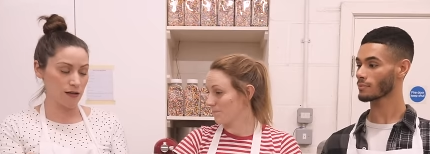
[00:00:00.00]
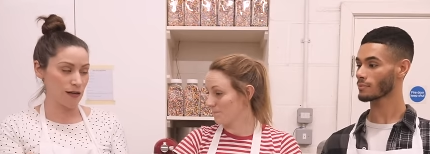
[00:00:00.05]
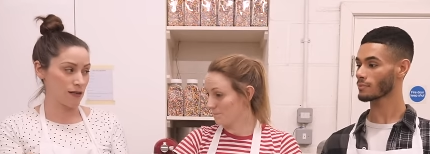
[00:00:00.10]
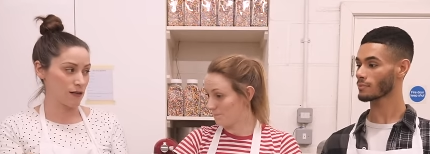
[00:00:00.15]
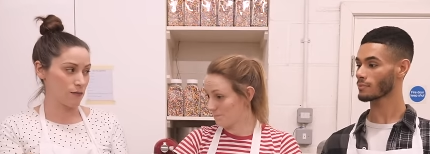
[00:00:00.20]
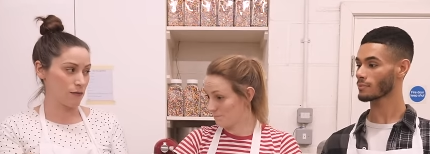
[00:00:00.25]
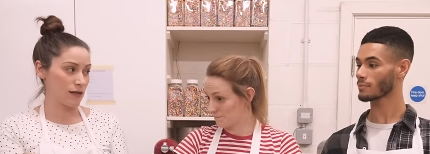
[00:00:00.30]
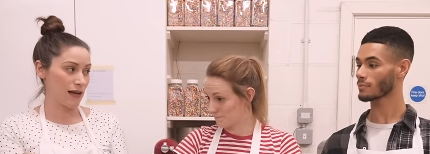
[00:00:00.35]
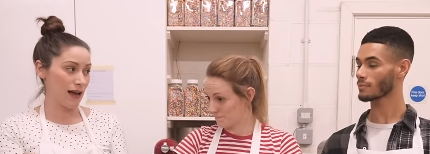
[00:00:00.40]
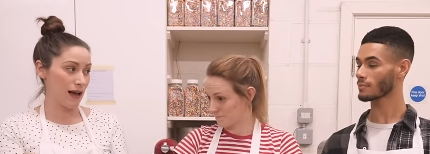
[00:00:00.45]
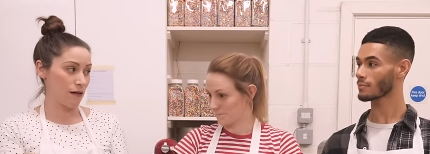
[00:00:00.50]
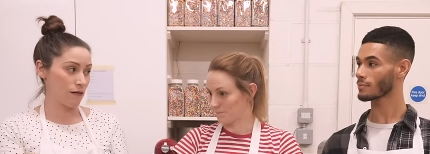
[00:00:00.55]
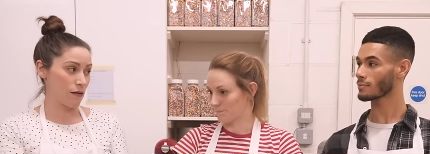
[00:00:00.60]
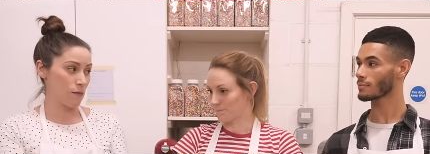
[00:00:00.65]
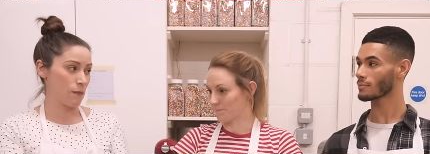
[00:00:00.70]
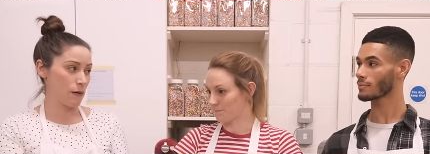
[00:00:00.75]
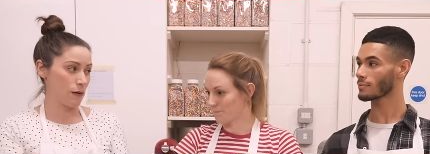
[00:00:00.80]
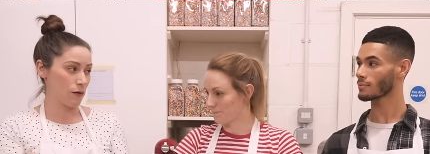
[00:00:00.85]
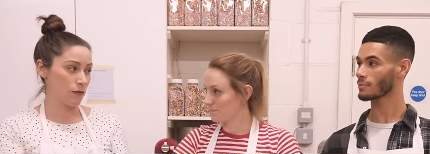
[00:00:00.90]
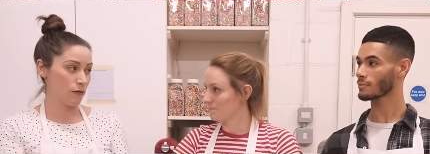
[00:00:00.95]
Speaker 1: testament to how they're
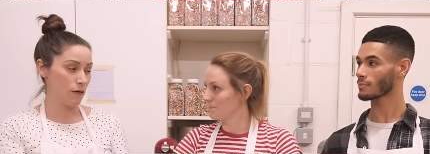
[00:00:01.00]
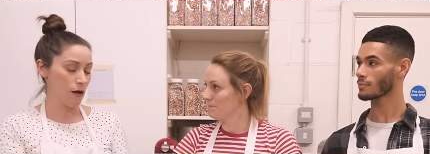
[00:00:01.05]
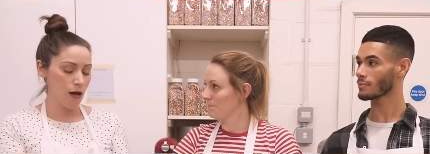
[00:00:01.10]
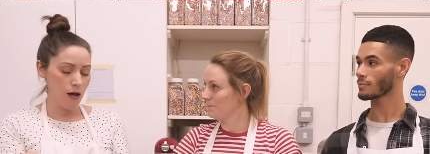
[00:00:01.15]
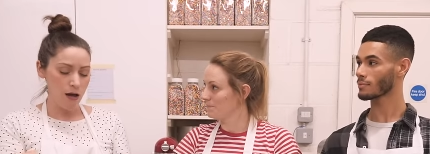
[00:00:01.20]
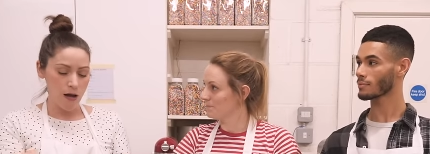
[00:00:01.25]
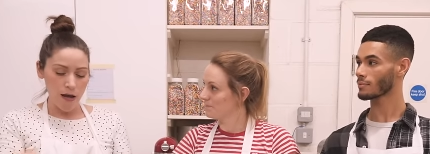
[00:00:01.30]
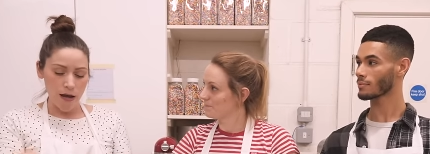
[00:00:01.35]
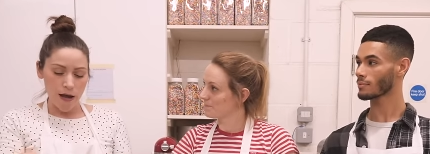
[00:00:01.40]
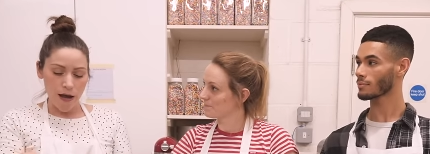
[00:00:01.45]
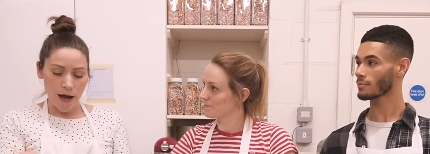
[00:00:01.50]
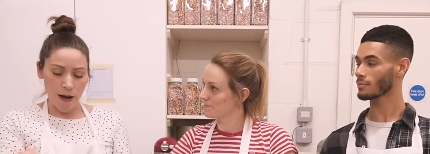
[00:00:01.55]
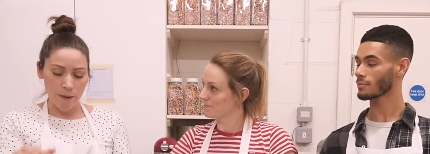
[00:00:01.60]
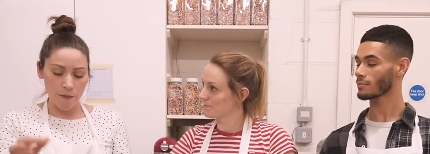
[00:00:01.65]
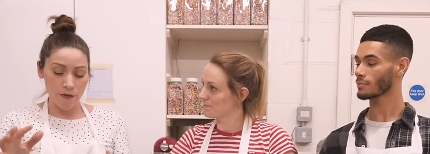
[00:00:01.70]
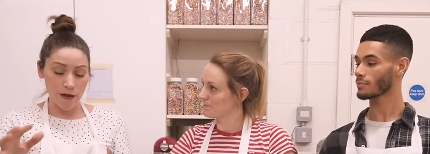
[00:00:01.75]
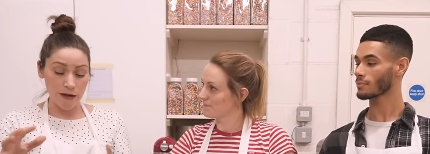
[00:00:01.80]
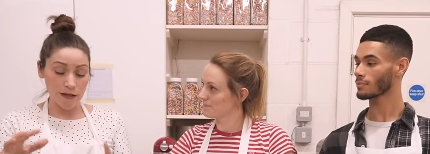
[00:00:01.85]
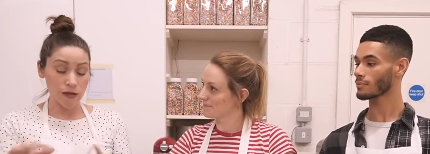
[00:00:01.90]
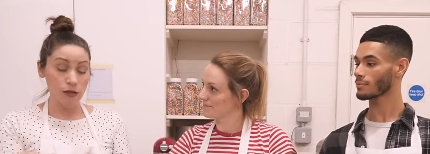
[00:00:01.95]
built. Um,
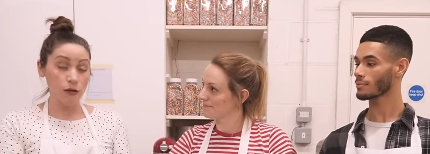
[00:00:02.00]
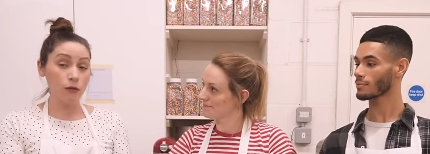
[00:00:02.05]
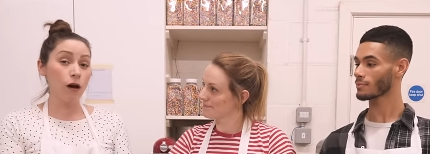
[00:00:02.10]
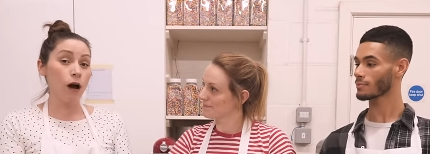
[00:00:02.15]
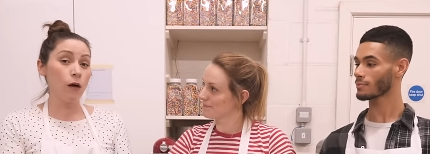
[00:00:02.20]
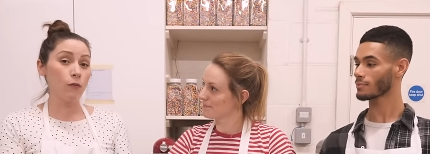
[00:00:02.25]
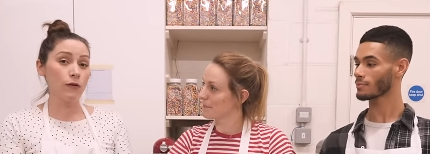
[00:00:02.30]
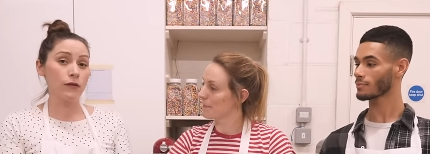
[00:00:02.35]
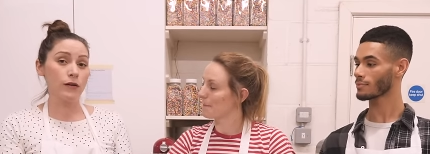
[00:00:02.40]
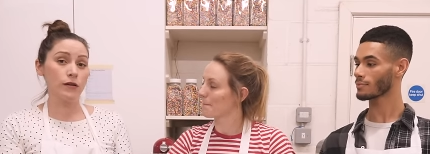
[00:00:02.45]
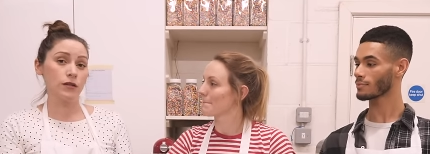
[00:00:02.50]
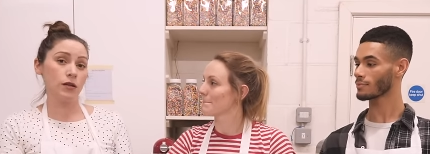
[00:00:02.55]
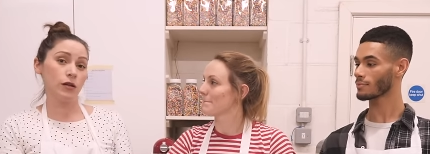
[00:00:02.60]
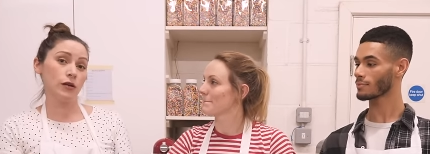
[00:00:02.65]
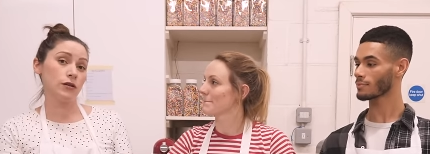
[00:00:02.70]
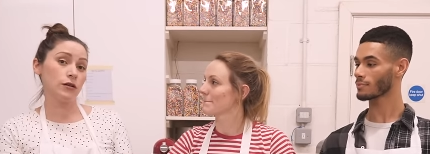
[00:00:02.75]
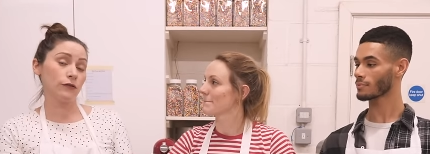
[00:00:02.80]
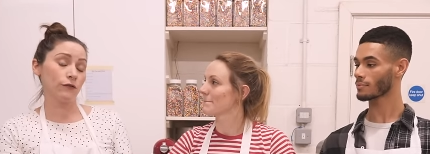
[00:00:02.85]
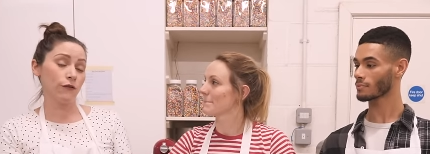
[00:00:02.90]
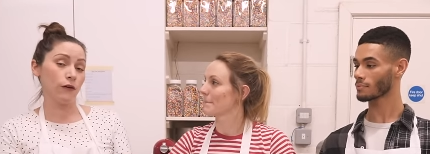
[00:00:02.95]
they do come with a two
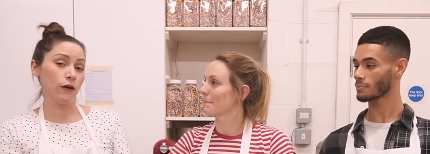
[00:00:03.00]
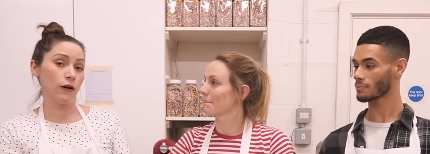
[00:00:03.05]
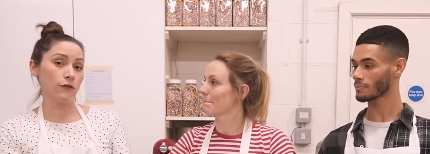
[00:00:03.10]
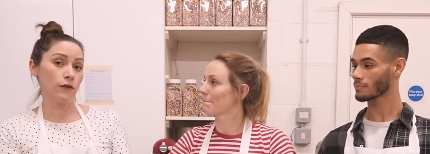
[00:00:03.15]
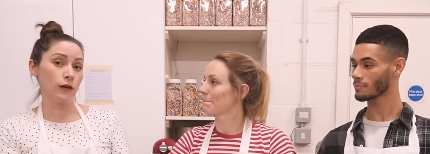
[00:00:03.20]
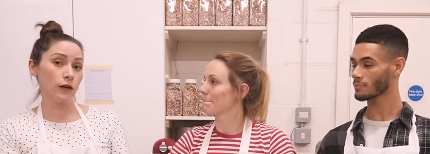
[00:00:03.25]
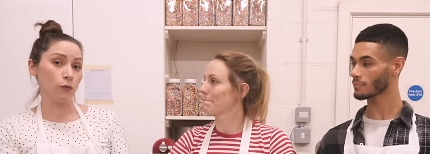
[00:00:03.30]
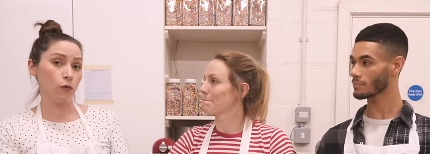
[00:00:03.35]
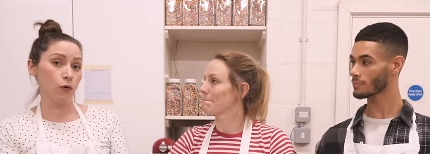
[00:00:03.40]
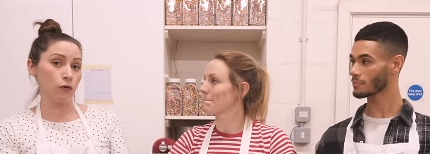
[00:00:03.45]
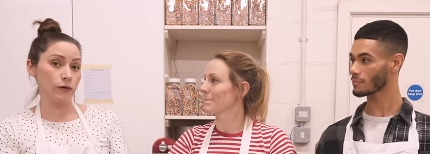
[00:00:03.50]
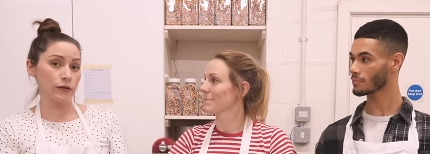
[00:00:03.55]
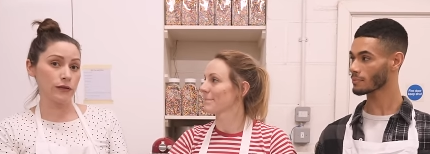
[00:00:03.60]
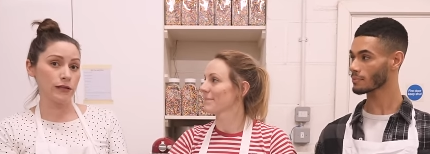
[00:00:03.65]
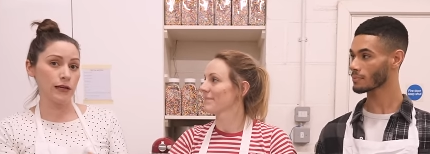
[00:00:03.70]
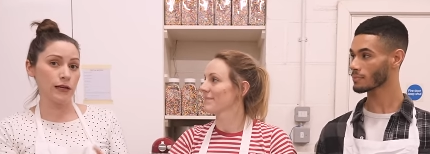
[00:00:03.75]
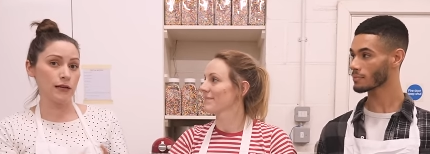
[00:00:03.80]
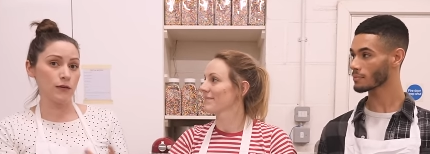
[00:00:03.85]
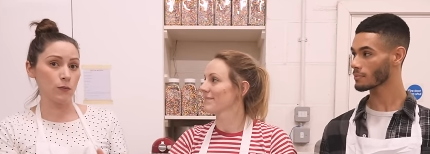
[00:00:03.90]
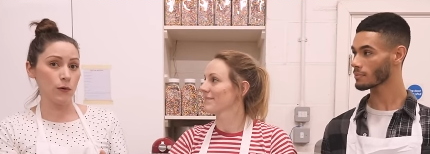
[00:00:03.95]
to five year
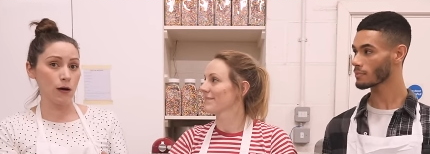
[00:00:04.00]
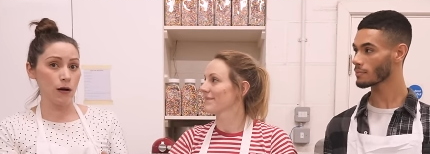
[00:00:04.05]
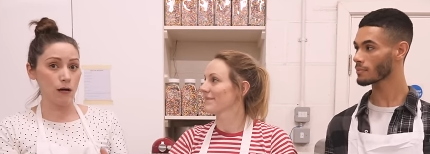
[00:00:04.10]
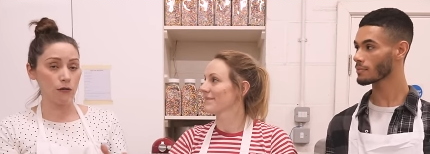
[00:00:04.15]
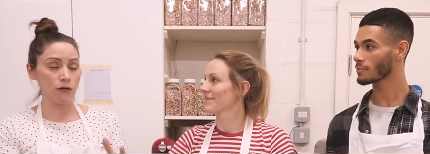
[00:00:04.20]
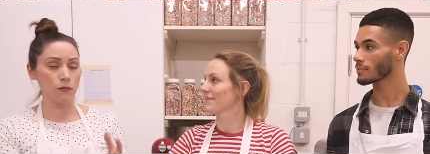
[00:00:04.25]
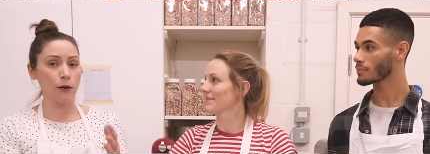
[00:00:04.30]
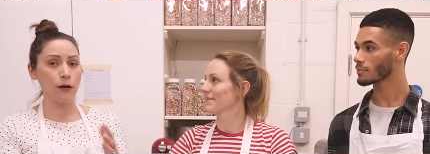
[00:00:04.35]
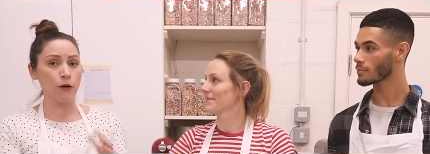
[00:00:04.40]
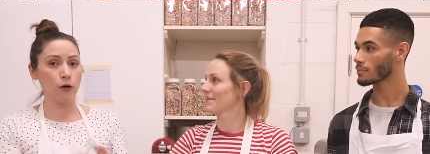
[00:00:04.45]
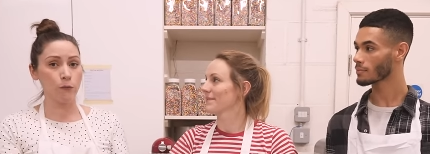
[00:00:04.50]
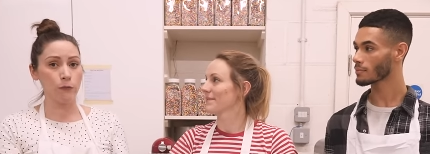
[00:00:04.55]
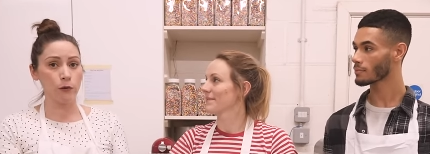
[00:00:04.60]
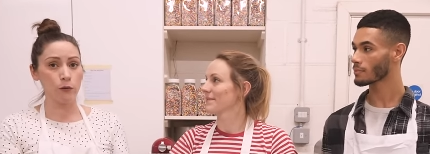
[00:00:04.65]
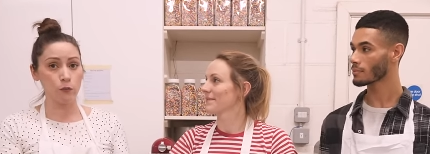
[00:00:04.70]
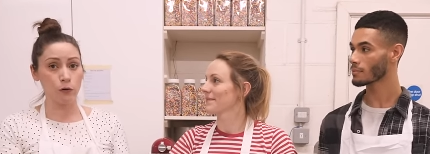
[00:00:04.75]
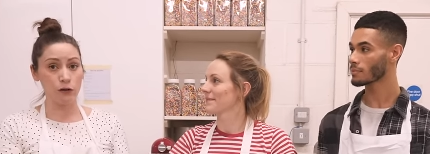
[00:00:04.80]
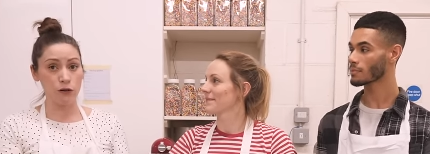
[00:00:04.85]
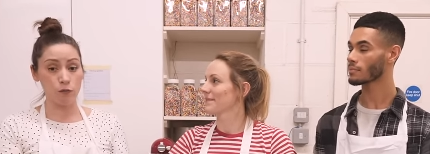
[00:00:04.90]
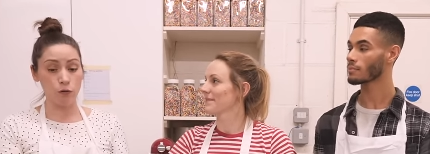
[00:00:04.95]
warranty as well, depending on
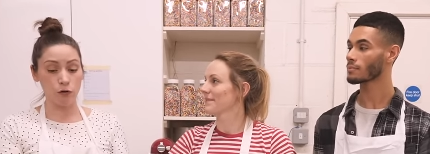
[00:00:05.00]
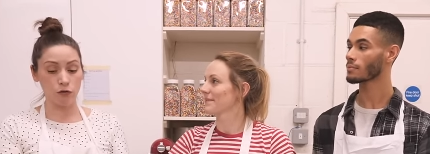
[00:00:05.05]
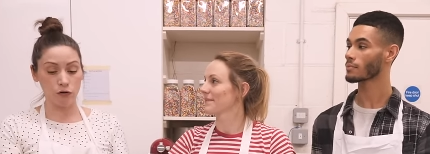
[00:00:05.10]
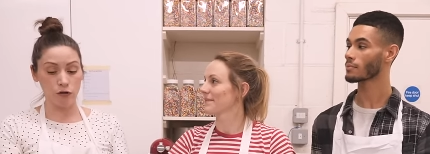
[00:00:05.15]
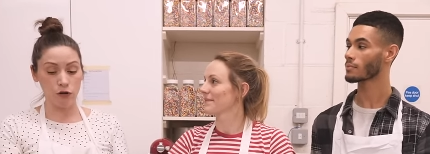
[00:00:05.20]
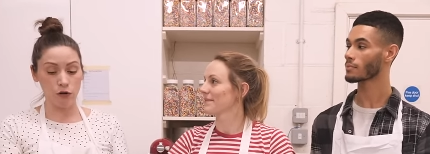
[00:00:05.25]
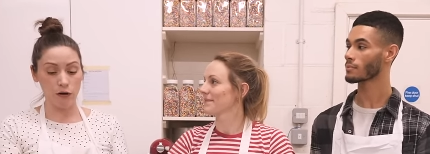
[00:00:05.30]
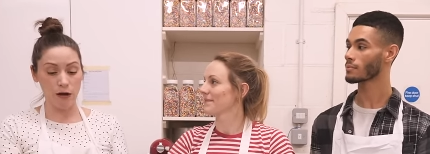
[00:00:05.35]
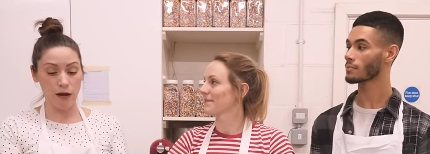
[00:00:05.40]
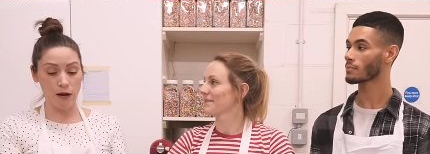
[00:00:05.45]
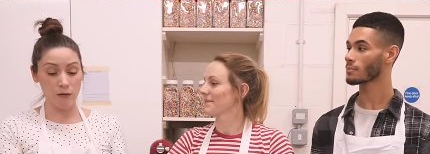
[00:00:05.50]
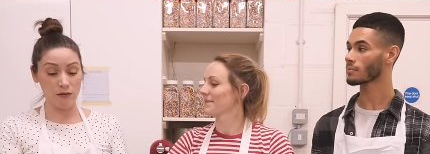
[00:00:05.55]
which model you get,